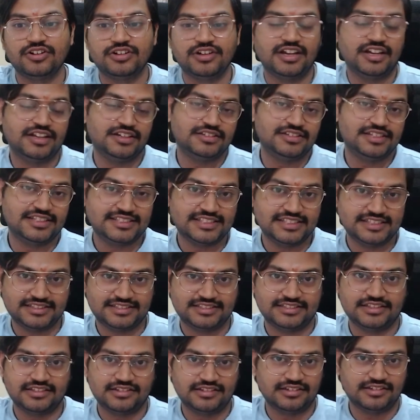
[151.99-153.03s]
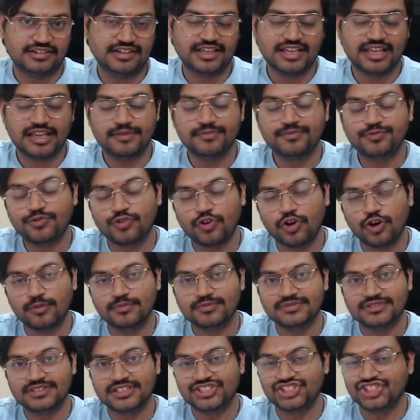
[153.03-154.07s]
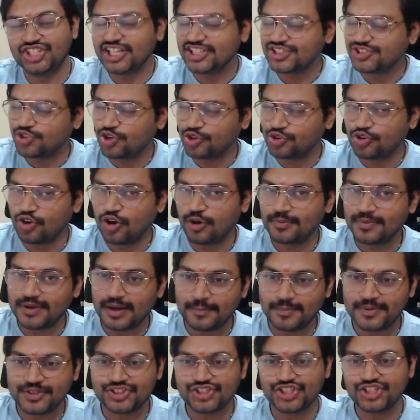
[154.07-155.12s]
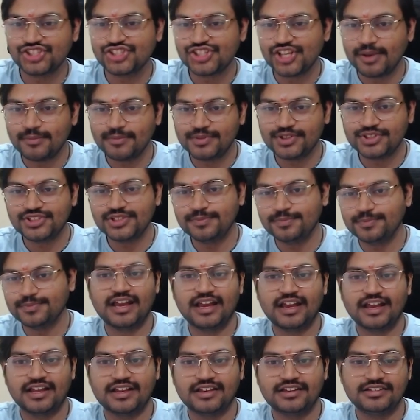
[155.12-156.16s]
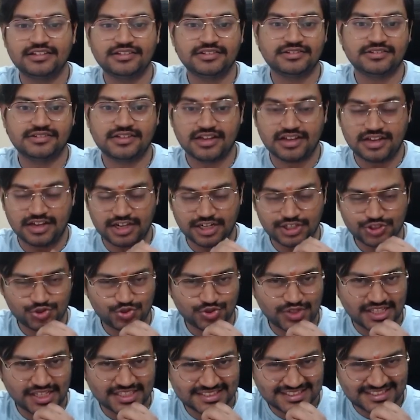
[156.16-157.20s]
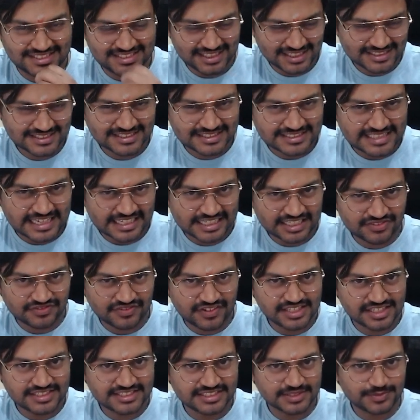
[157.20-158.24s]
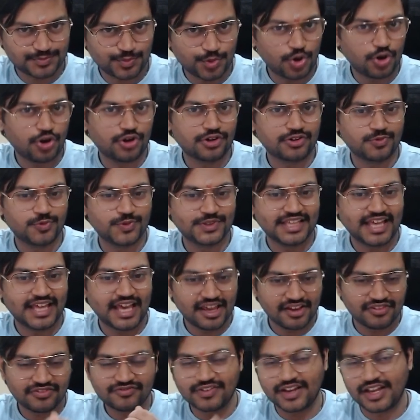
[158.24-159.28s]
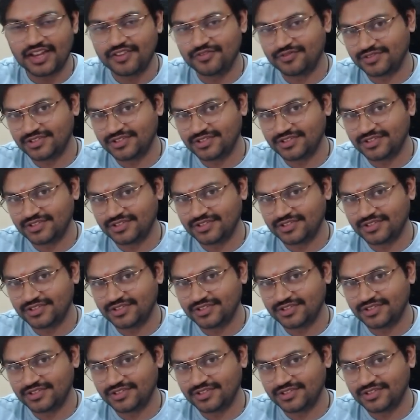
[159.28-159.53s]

and this is a game from the chess.com Rapid Chess Championship, and Arjun has just sacrificed a pawn with f5